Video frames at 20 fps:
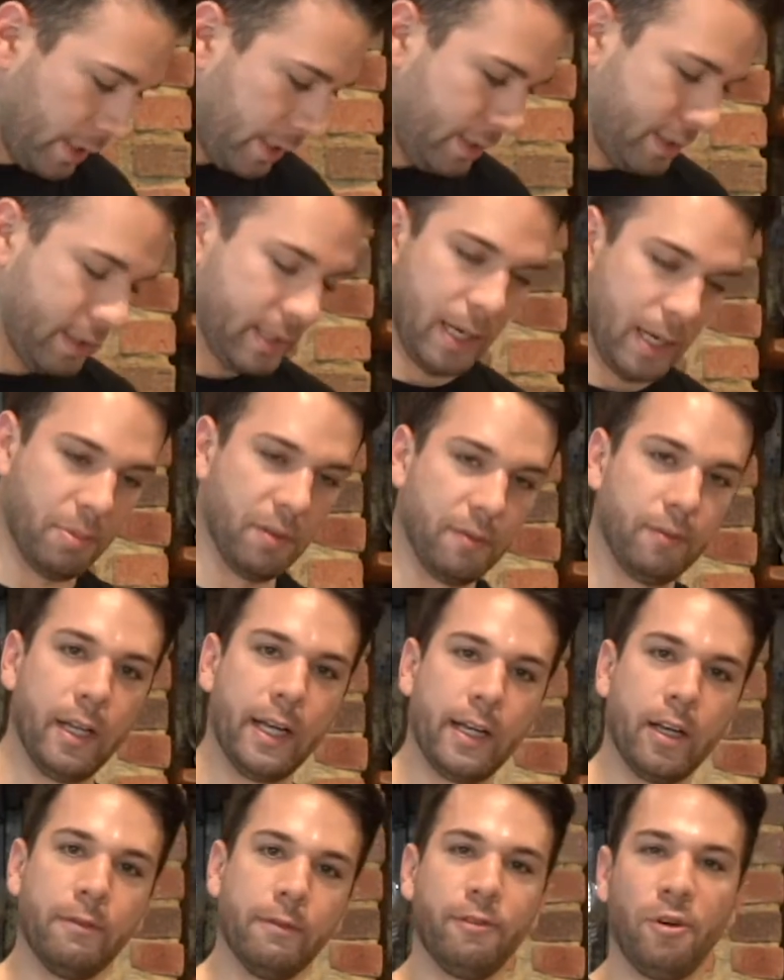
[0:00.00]
type of
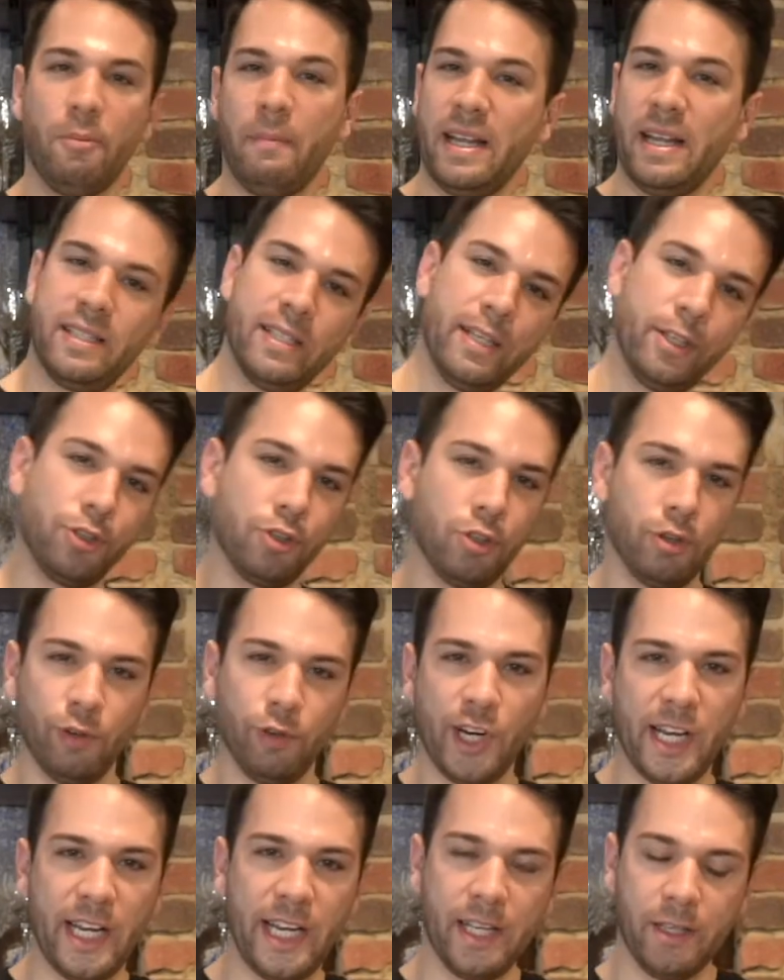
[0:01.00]
like a fermented
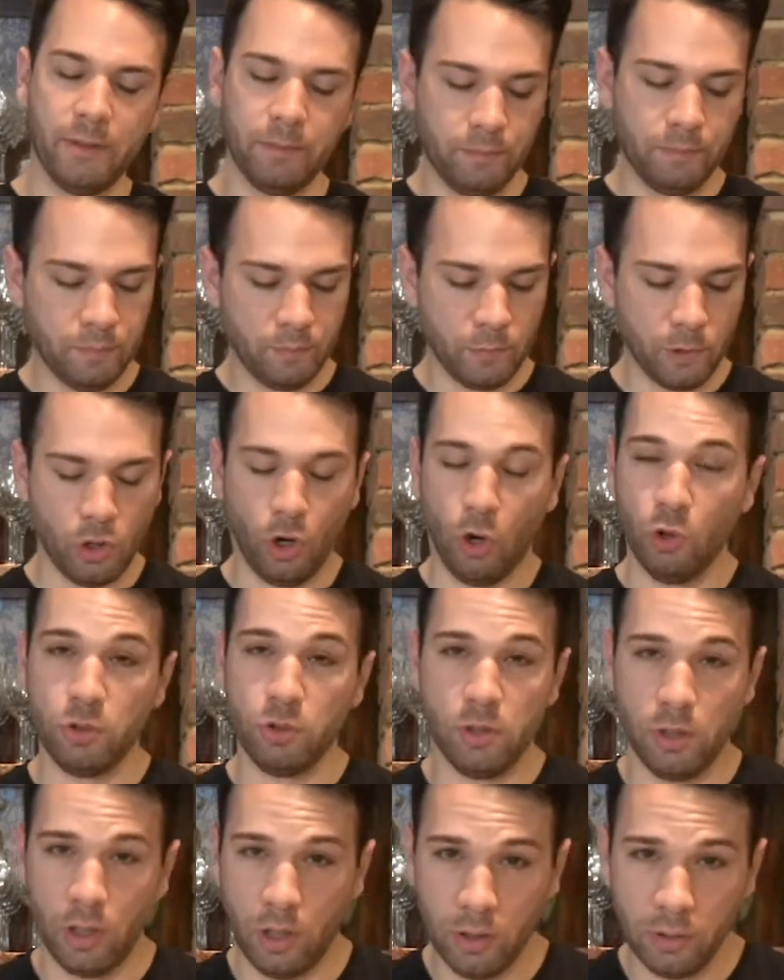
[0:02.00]
Korean
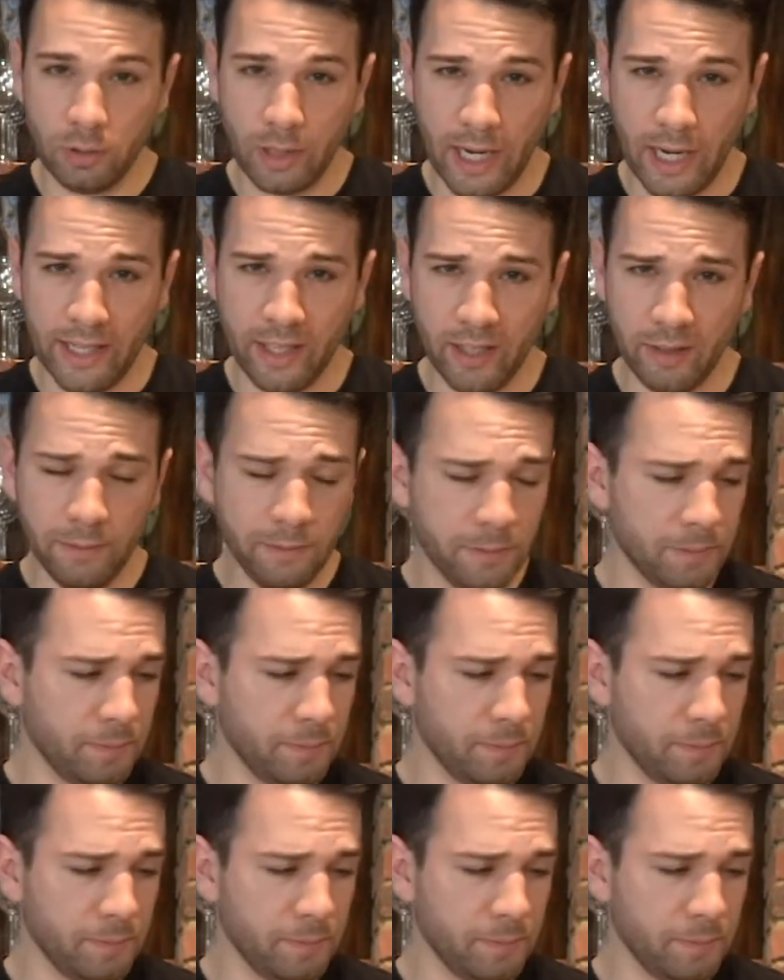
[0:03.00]
coleslaw kind of,